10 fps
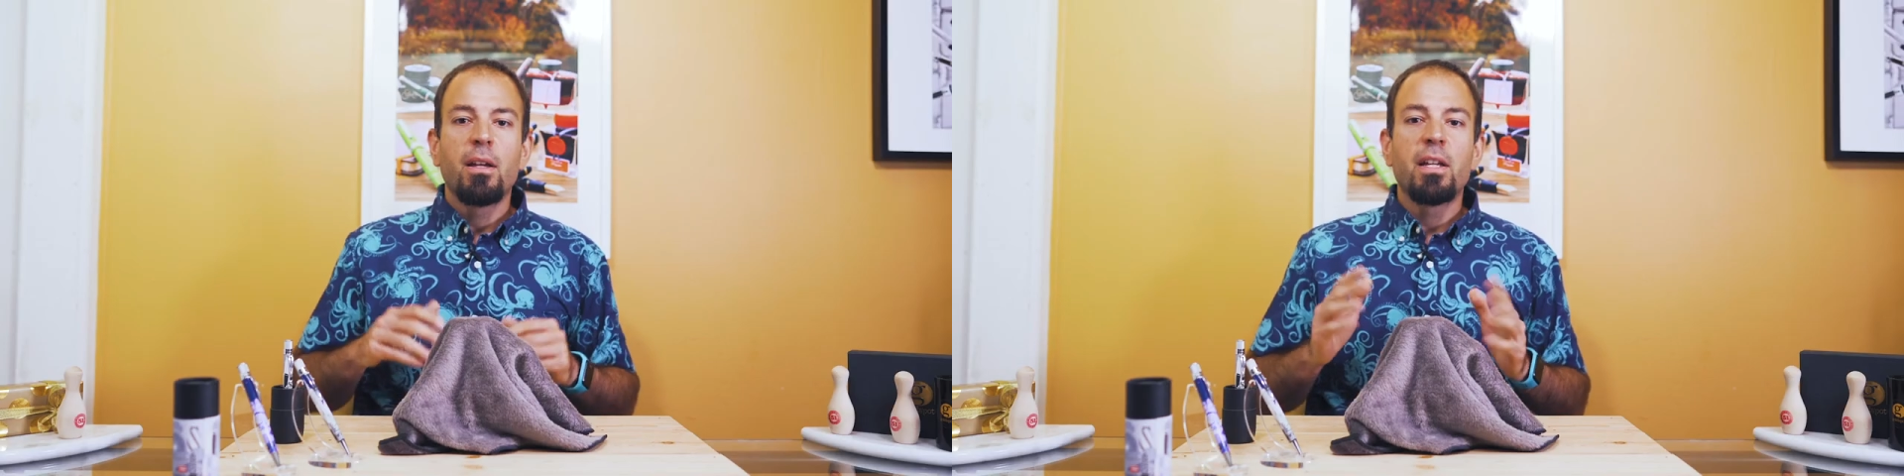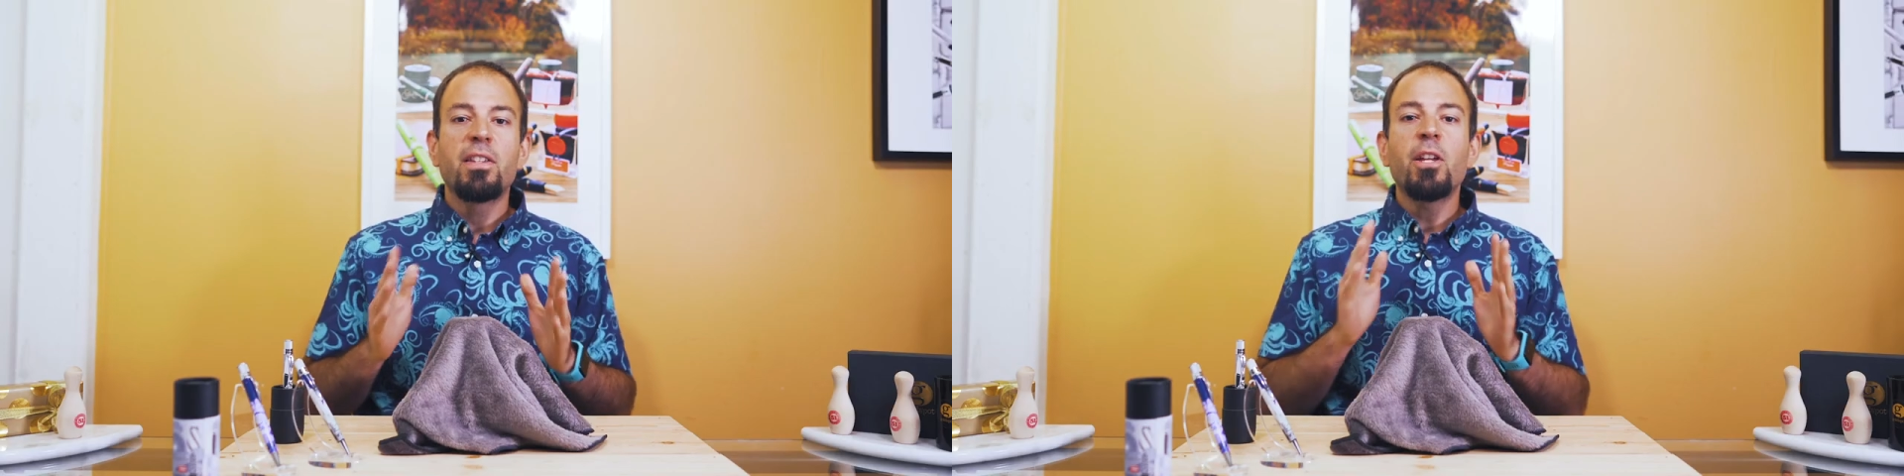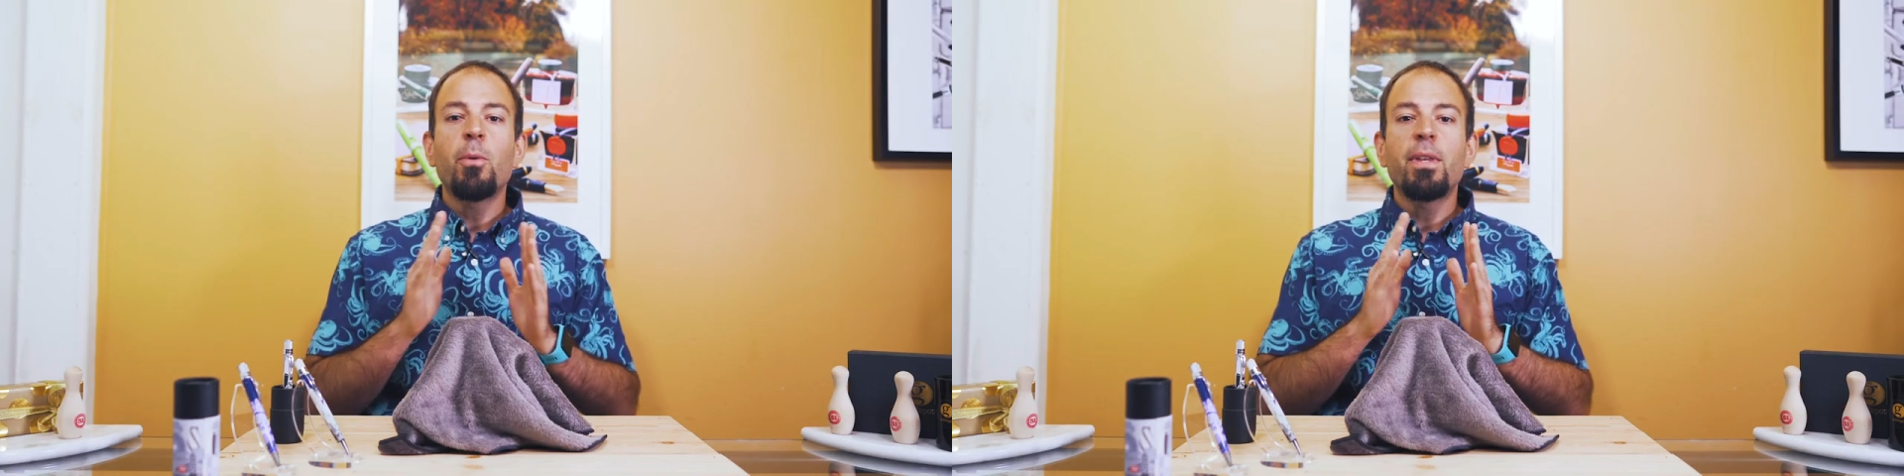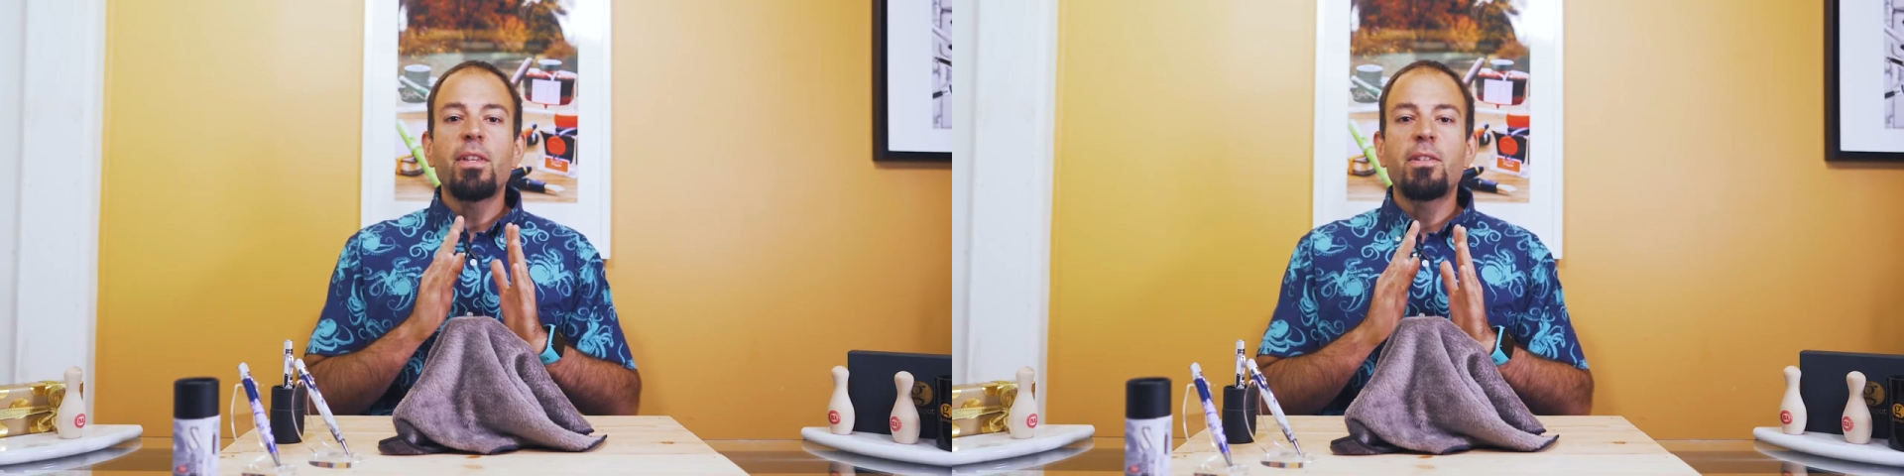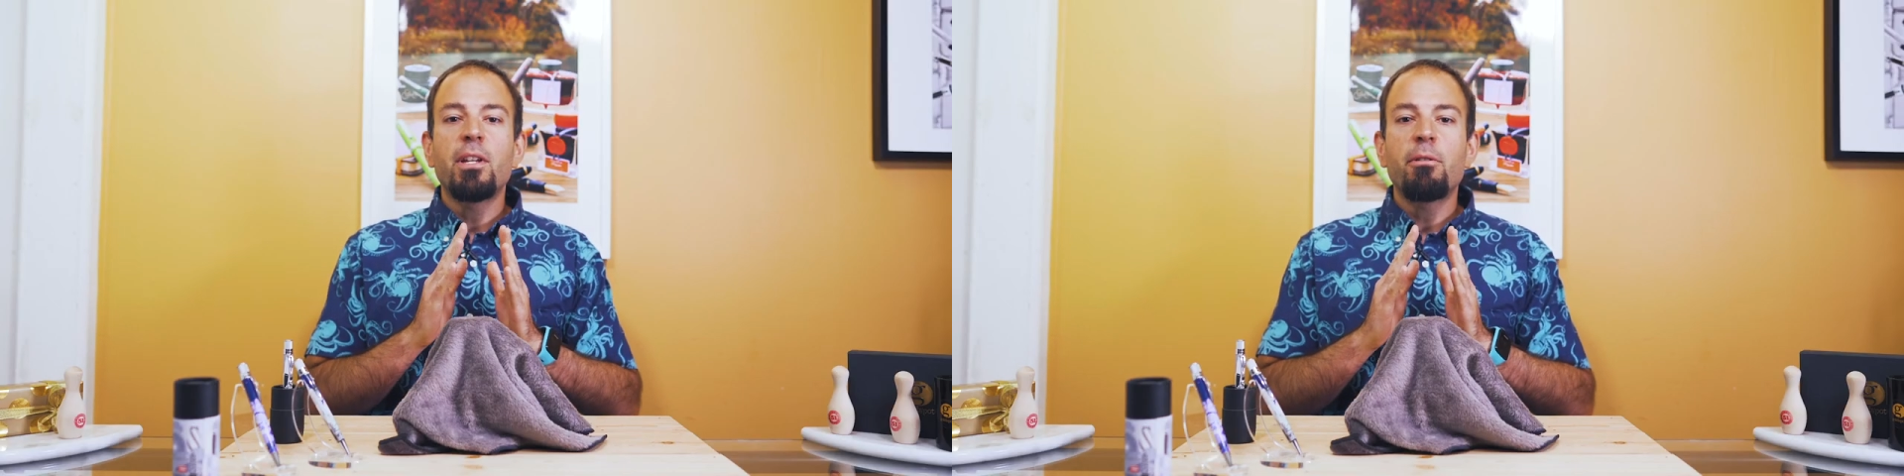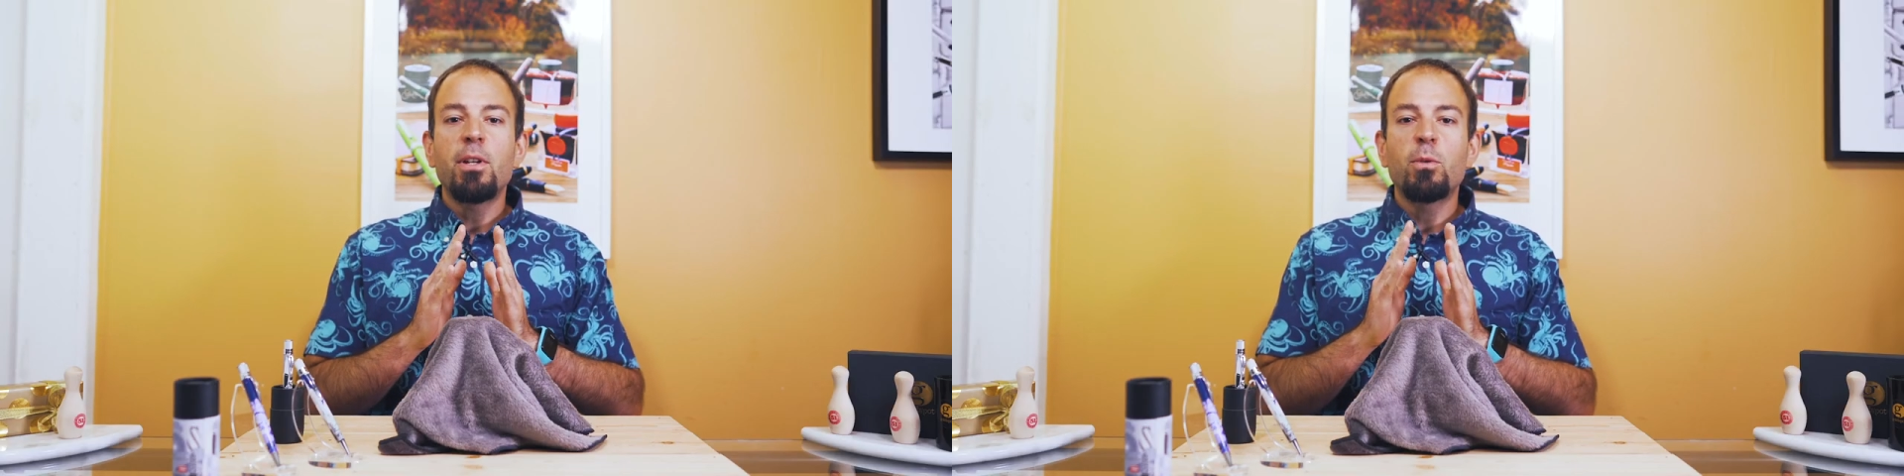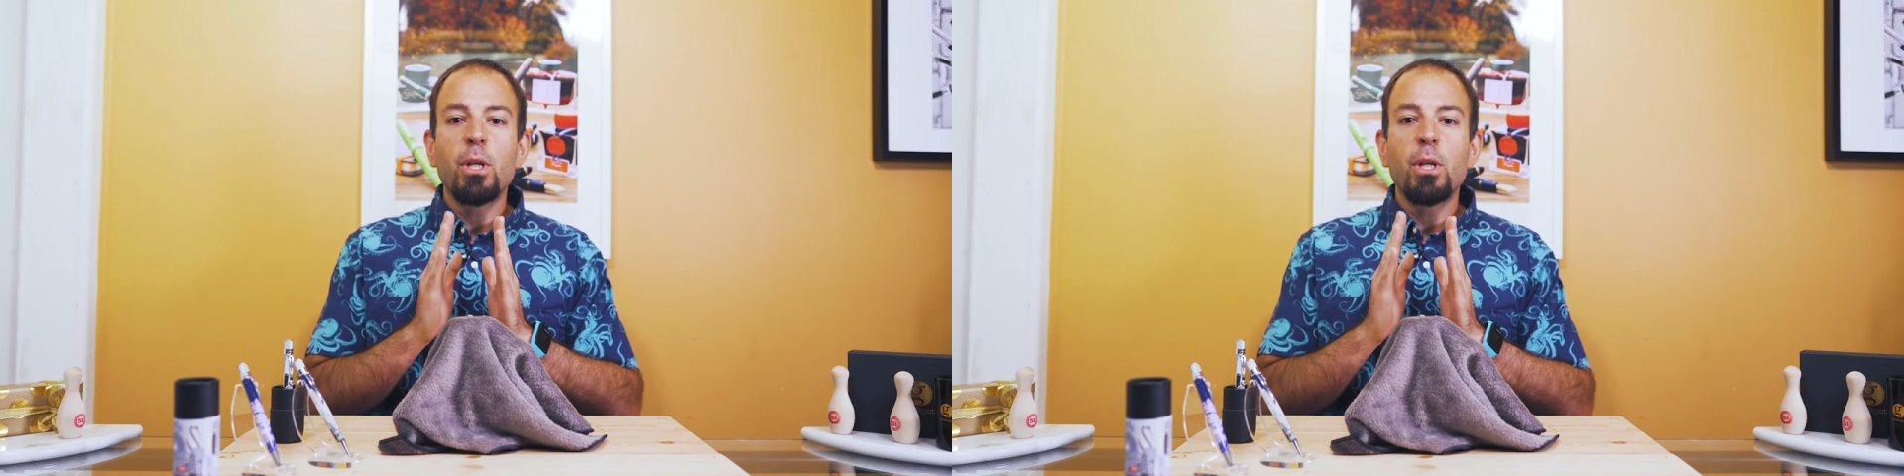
Continuing this series,